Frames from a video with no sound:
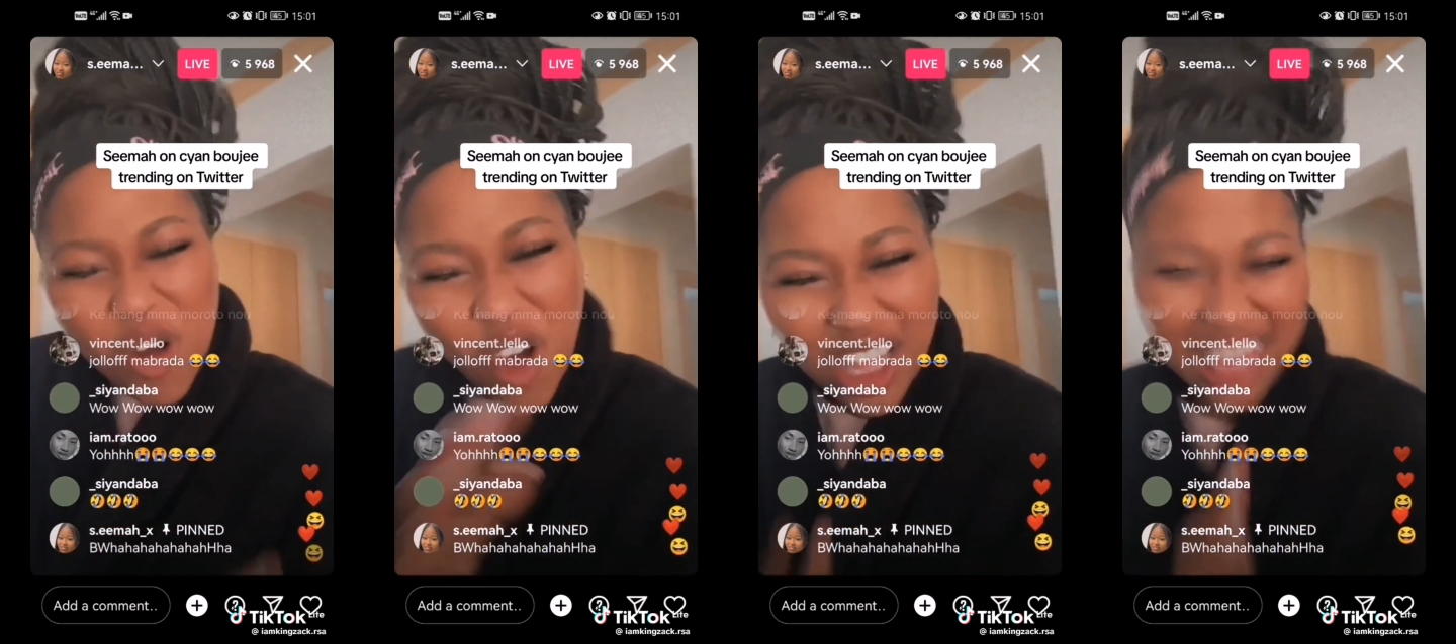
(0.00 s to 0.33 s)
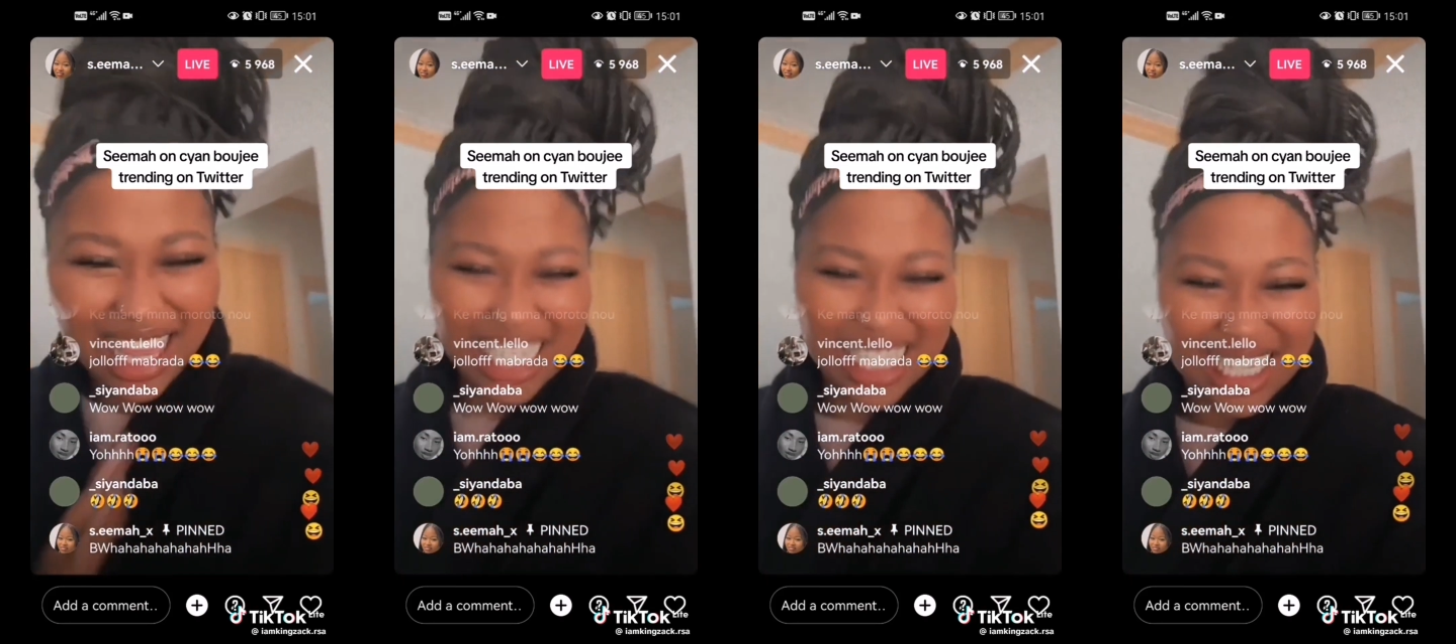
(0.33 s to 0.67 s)
I
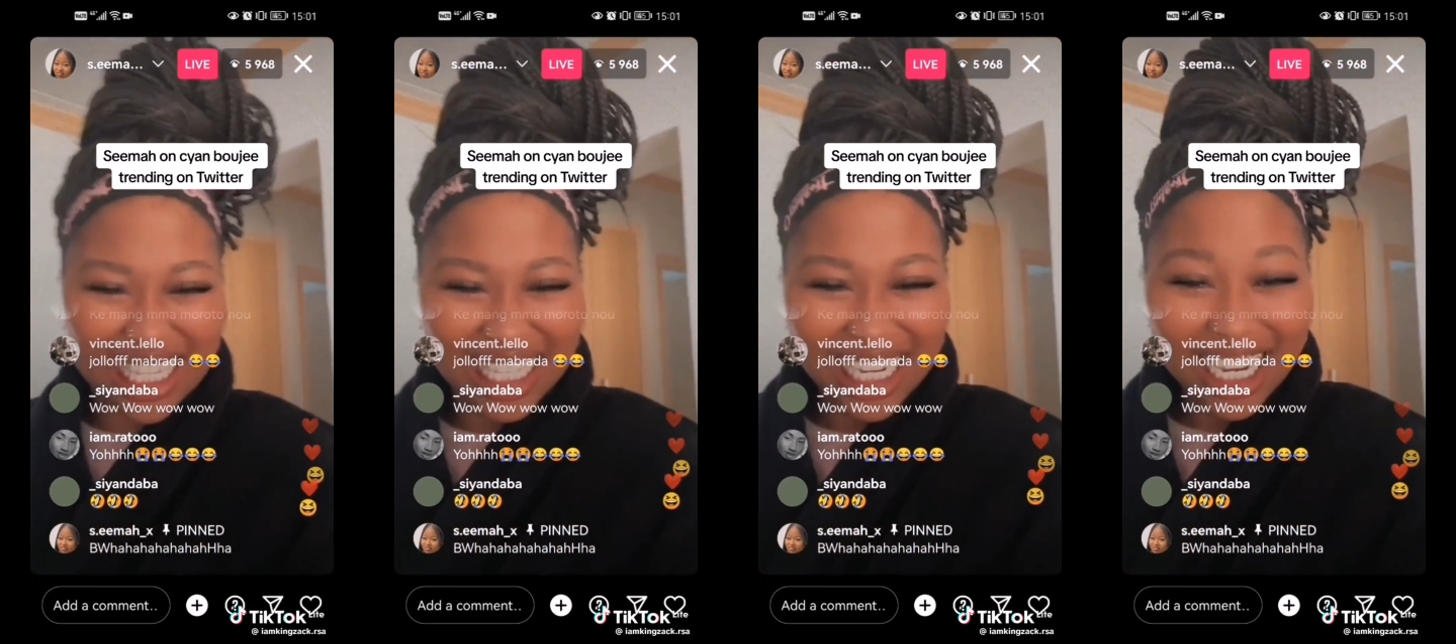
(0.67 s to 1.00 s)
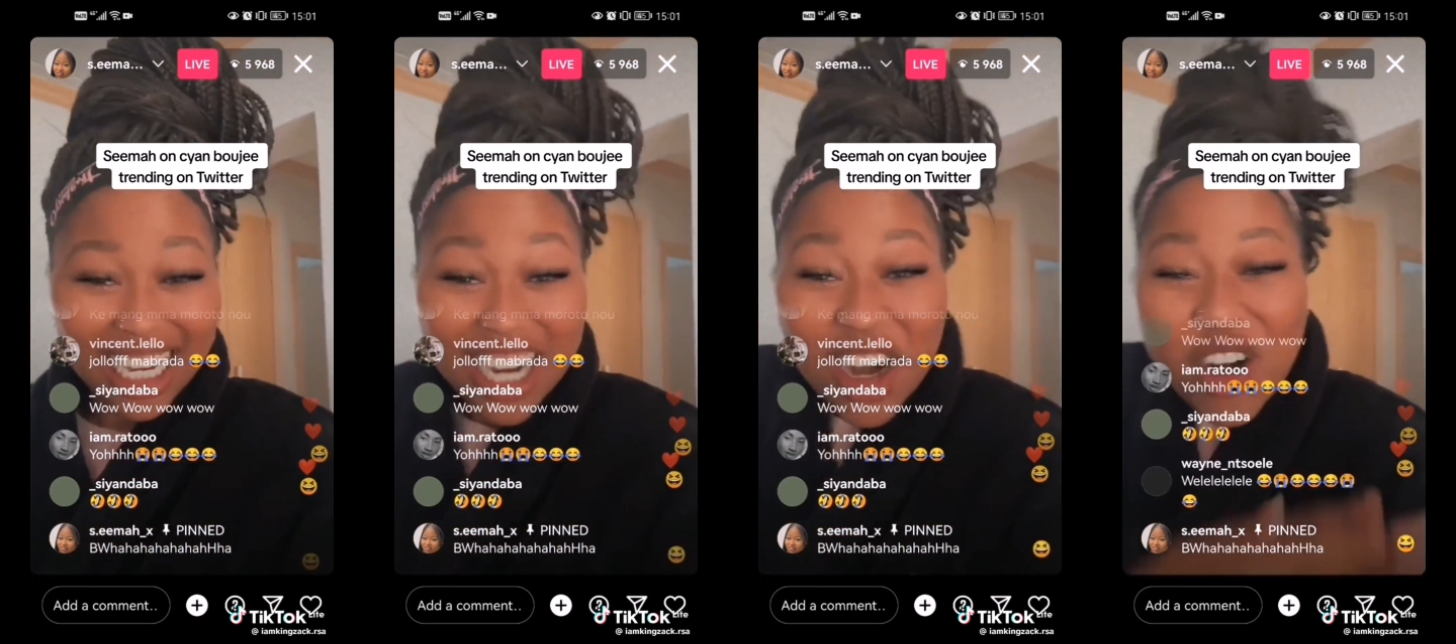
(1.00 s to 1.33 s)
got
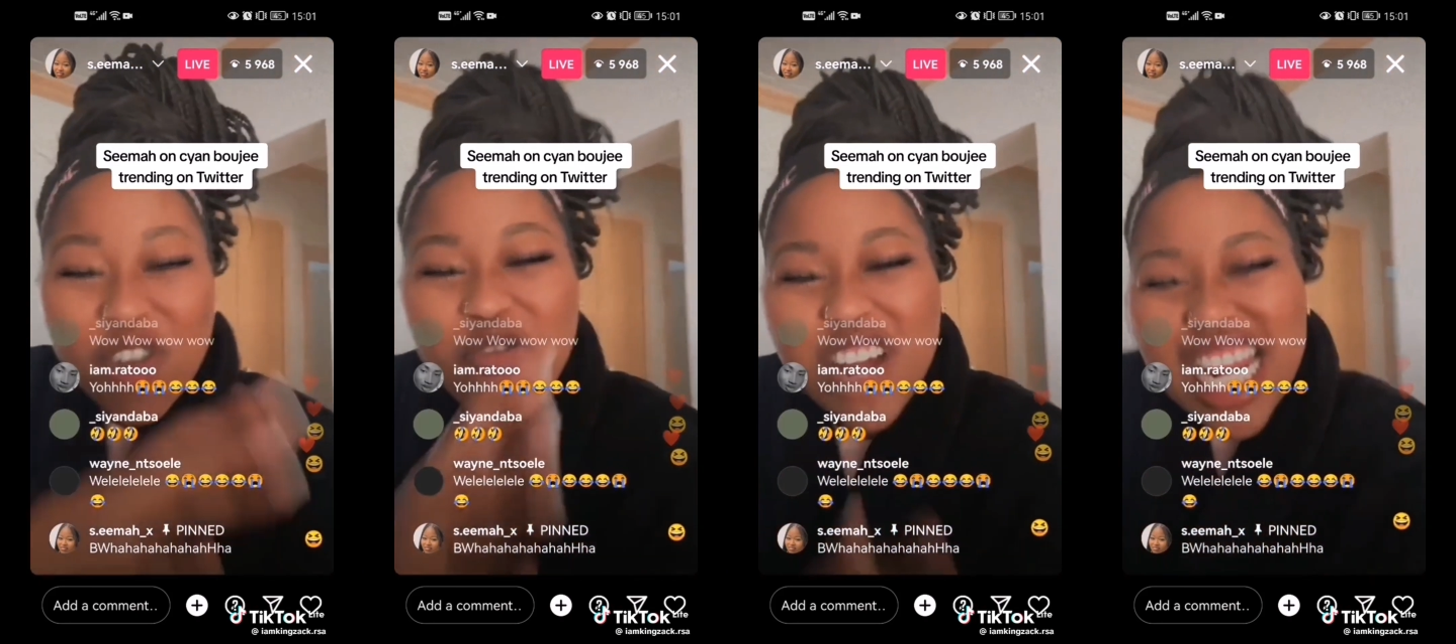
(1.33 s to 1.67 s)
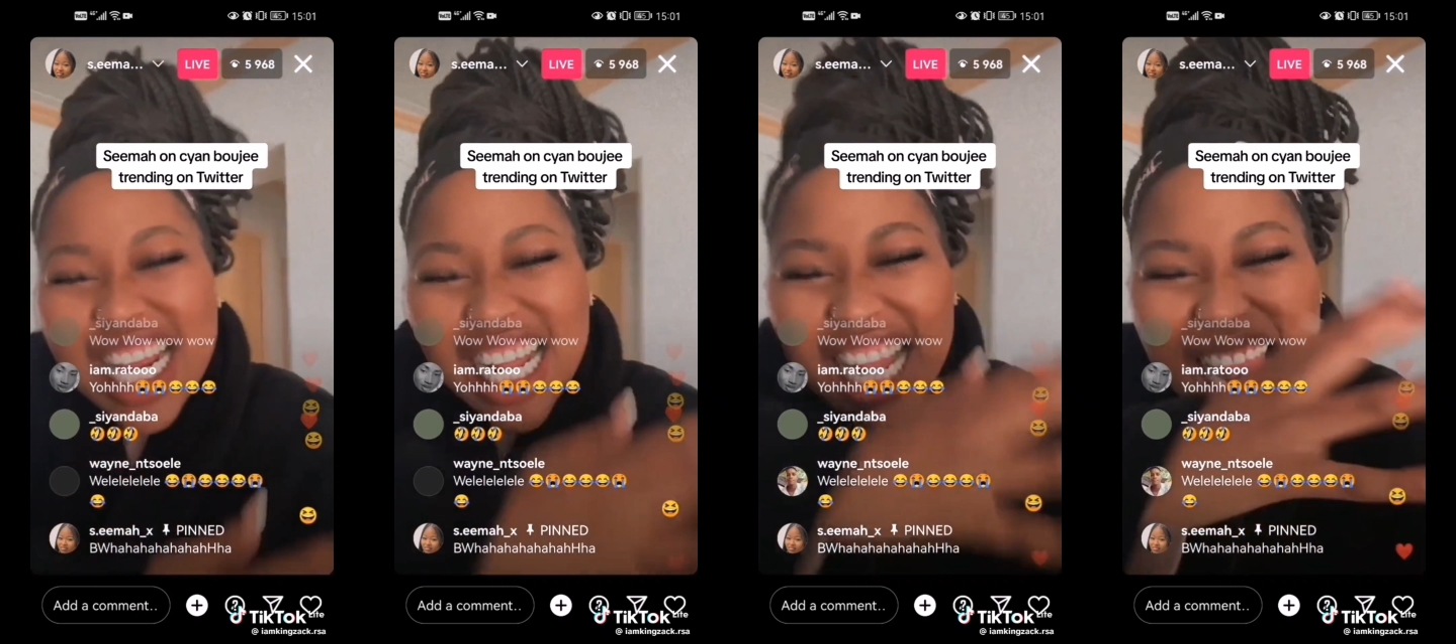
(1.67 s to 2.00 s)
this.
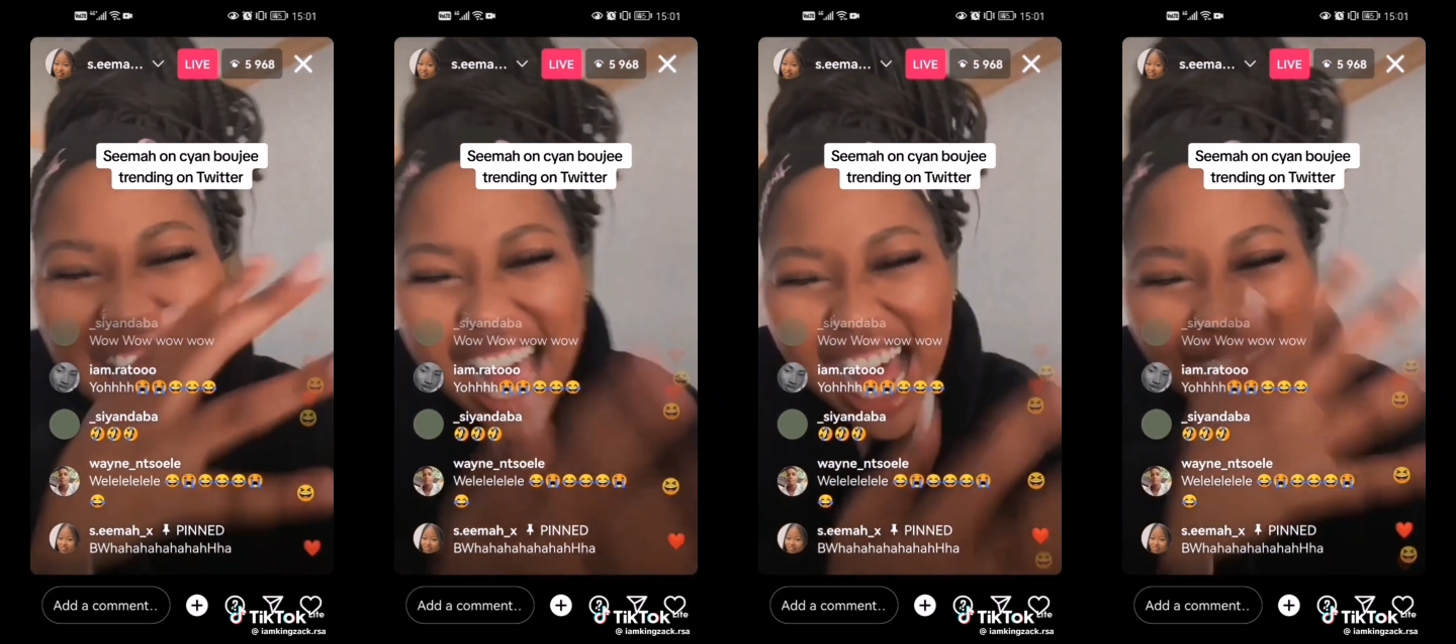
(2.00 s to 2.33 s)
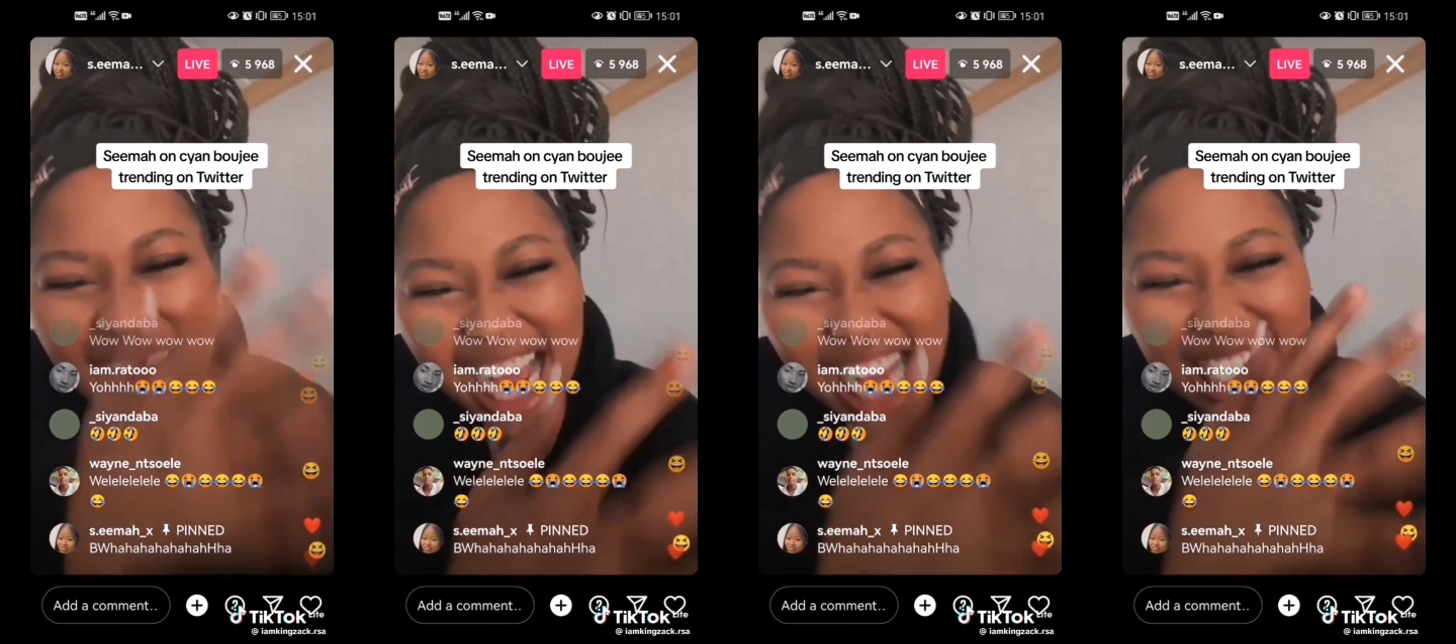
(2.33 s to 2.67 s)

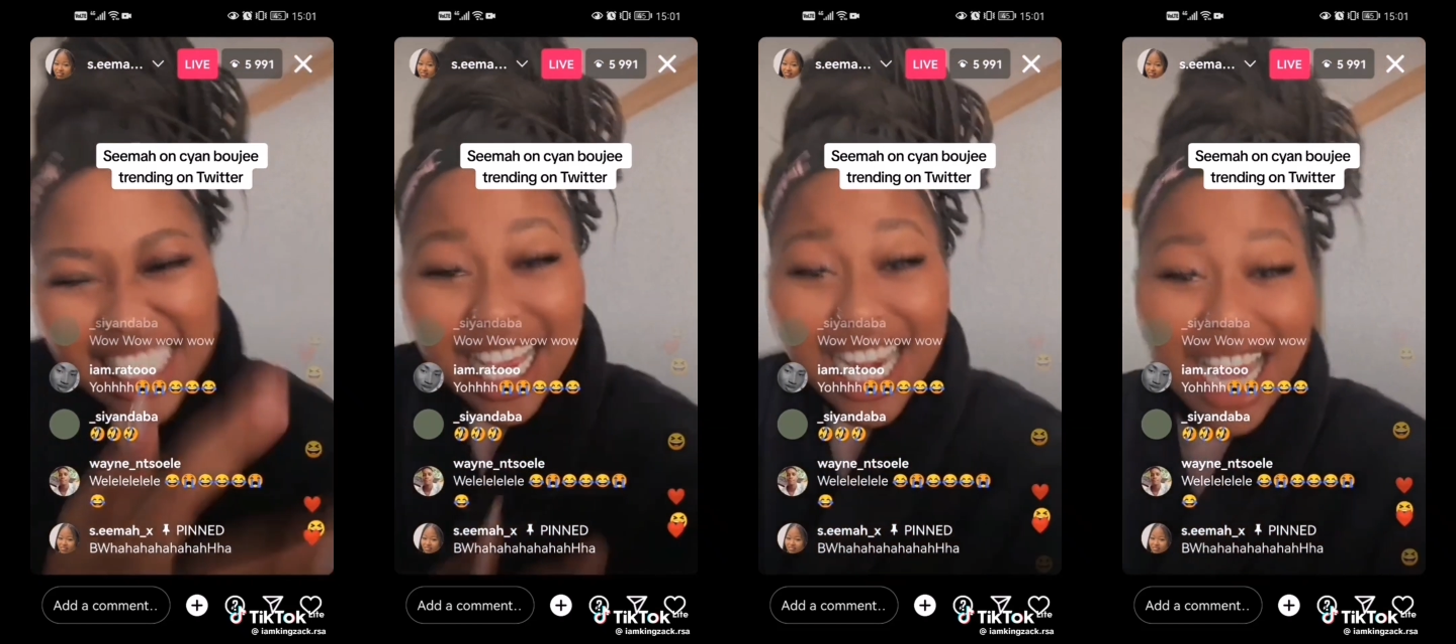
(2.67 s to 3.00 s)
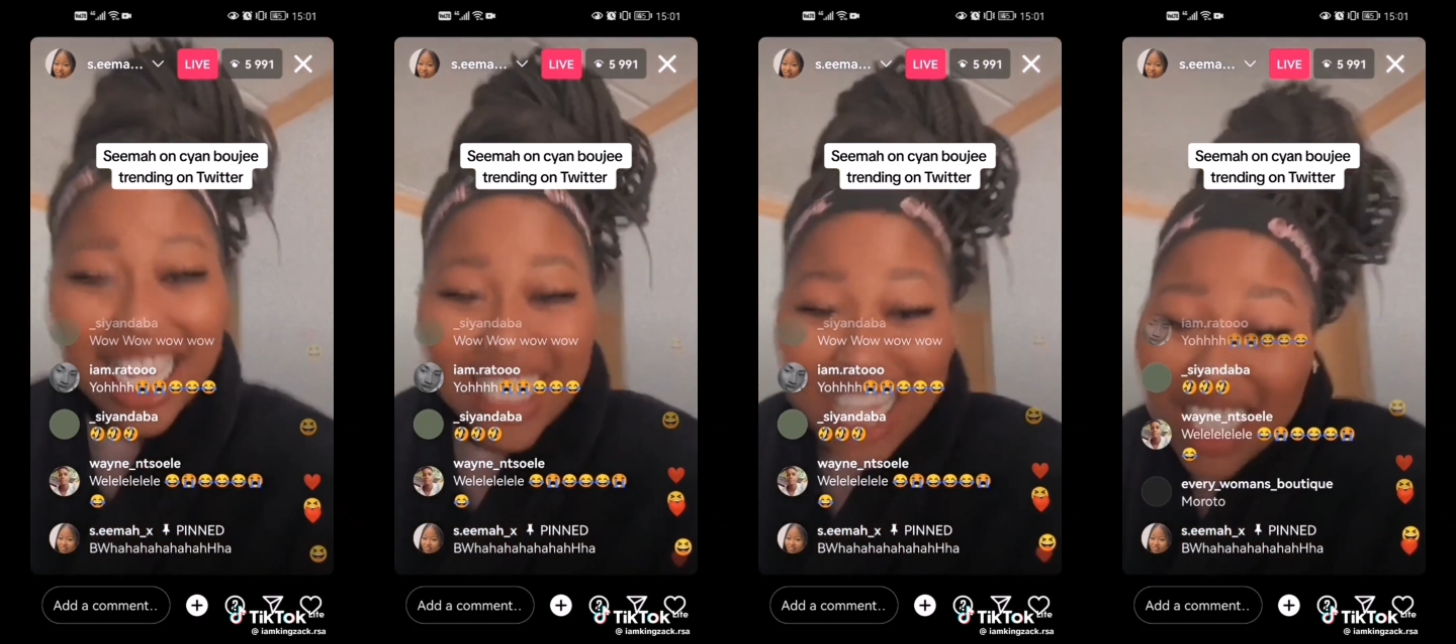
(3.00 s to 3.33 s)
Relax.